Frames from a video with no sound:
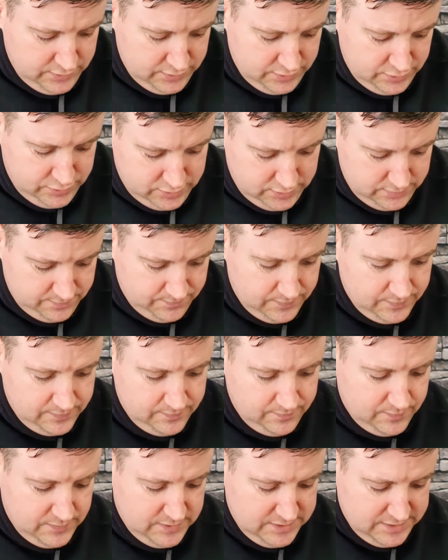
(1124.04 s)
So
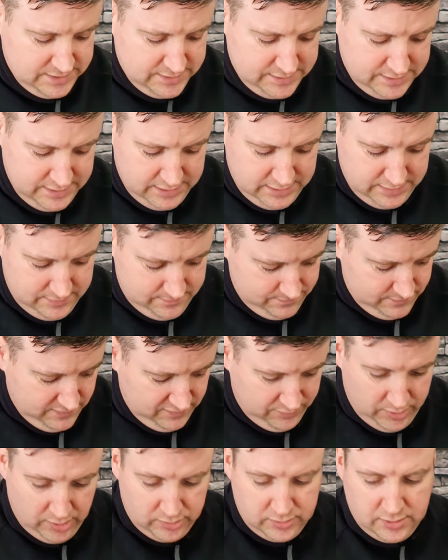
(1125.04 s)
as I say,
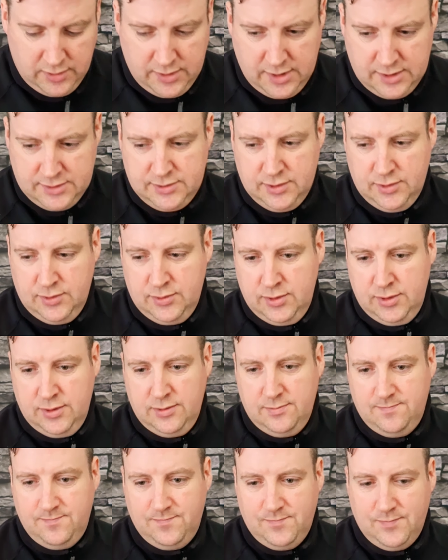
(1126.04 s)
I've pulled all this out now.
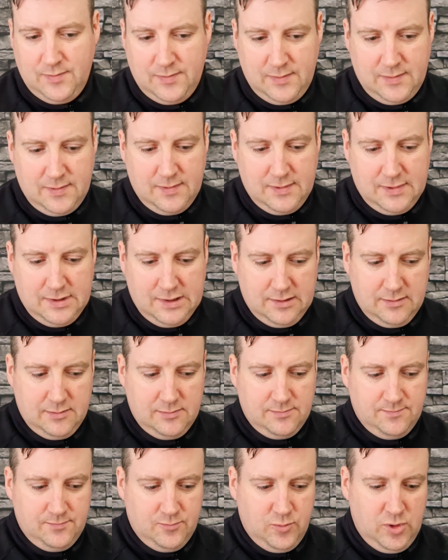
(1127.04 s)

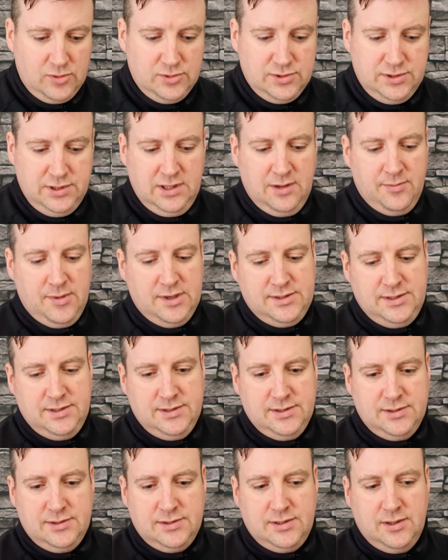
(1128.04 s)
Well seen the missus
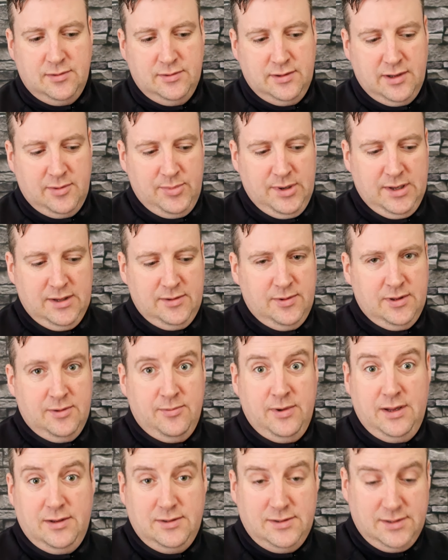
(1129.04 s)
is still in her bed with the
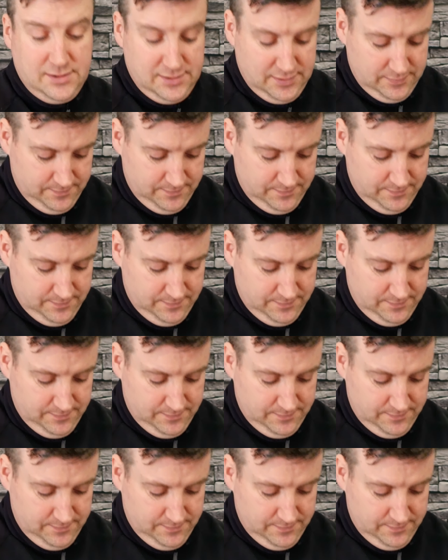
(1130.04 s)
veins.